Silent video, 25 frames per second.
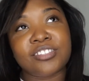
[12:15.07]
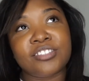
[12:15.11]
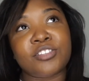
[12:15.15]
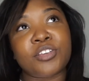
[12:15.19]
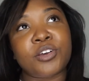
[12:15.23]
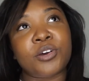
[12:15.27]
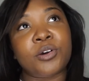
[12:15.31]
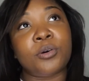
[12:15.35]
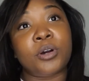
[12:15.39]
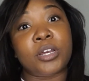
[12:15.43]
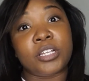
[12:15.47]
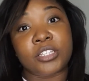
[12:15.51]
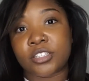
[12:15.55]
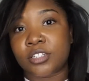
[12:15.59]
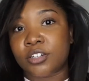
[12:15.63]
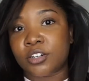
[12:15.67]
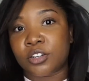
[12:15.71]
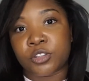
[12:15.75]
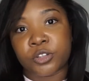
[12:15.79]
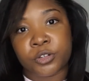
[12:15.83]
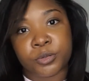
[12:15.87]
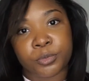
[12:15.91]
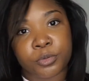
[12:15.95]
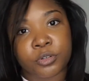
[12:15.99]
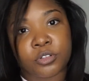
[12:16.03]
So it's
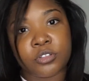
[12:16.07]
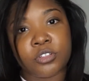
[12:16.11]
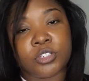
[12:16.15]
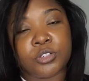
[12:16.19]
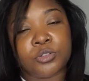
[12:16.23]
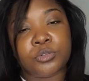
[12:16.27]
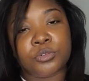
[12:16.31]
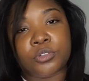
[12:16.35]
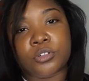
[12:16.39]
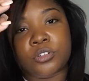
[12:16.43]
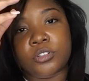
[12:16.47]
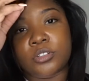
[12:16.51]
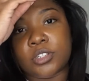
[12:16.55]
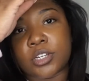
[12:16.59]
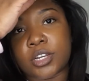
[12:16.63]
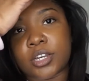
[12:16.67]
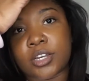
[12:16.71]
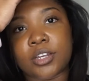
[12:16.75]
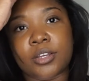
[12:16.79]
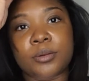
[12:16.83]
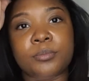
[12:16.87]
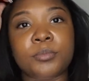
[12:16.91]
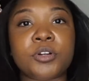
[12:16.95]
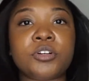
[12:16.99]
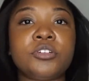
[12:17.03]
another procedural
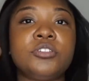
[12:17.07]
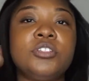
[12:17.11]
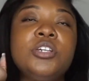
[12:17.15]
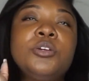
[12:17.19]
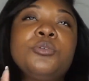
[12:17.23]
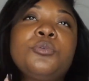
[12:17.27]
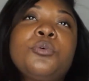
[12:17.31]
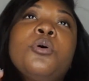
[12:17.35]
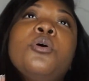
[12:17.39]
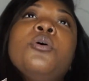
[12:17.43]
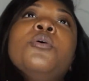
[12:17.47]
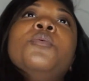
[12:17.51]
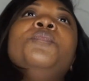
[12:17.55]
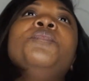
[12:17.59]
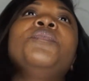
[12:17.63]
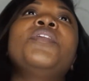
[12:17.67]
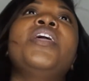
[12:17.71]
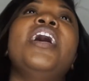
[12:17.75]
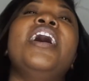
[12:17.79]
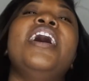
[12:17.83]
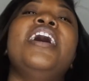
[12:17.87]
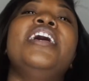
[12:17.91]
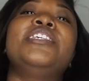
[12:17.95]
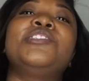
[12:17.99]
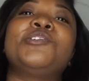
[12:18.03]
nursing role.
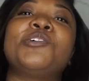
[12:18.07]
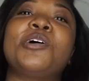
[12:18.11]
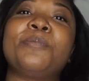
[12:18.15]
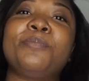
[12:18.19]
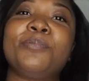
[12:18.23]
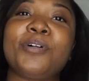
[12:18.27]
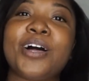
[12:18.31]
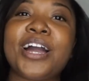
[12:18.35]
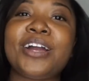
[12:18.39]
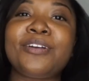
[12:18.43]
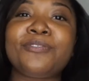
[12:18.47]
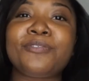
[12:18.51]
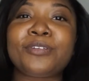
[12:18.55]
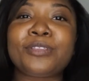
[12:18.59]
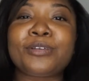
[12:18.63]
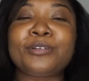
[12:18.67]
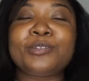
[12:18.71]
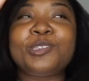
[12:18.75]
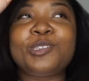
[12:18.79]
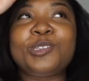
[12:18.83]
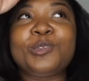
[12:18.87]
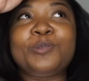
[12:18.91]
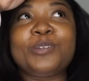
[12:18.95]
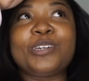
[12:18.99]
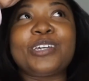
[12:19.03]
So I applied for
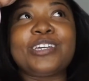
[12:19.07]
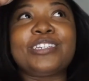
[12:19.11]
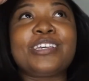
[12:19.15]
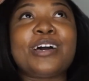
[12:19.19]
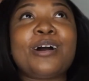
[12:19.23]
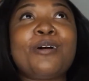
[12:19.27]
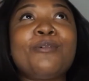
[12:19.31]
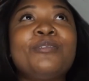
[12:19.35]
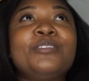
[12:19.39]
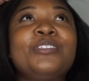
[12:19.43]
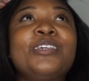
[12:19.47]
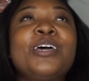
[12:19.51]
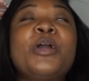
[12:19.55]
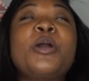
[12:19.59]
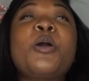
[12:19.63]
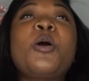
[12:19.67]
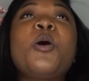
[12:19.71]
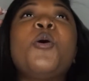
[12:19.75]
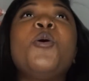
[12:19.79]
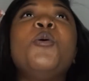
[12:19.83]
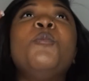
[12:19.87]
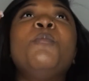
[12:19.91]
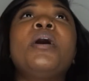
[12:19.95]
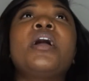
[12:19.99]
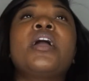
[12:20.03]
those two because I was like,
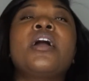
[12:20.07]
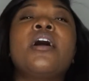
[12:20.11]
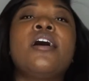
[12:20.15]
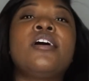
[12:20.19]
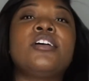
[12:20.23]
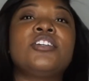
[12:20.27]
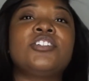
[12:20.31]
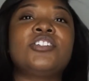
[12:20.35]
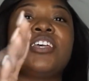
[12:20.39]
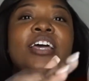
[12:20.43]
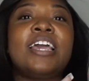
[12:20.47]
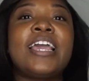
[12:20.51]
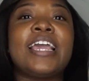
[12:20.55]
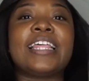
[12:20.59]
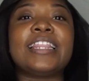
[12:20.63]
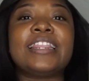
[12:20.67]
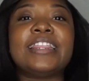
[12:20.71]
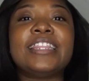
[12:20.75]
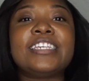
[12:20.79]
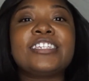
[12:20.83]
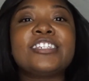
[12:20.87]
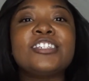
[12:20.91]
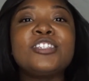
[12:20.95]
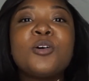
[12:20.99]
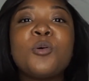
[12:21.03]
oh my gosh, like,
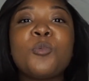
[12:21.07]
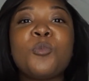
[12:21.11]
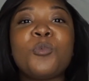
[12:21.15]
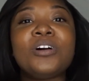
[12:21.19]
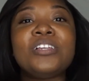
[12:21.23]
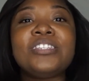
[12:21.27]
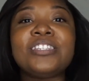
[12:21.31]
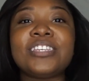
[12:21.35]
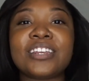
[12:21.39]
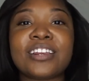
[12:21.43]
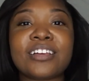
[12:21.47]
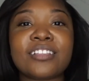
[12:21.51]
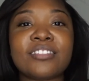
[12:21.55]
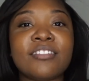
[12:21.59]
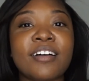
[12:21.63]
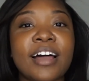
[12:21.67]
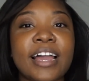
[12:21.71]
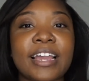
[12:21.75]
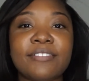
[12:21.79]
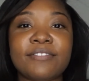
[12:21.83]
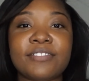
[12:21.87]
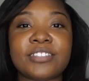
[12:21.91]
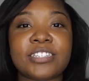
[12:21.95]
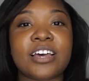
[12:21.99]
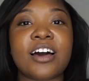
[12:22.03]
this is a once in a
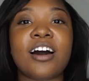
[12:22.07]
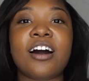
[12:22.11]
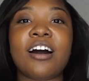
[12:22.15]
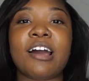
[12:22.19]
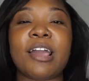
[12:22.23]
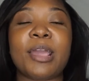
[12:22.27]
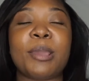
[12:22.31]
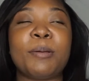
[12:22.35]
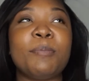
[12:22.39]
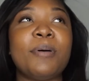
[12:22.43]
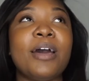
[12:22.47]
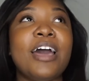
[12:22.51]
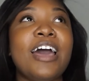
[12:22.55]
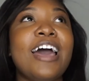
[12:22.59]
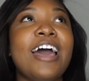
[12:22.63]
lifetime.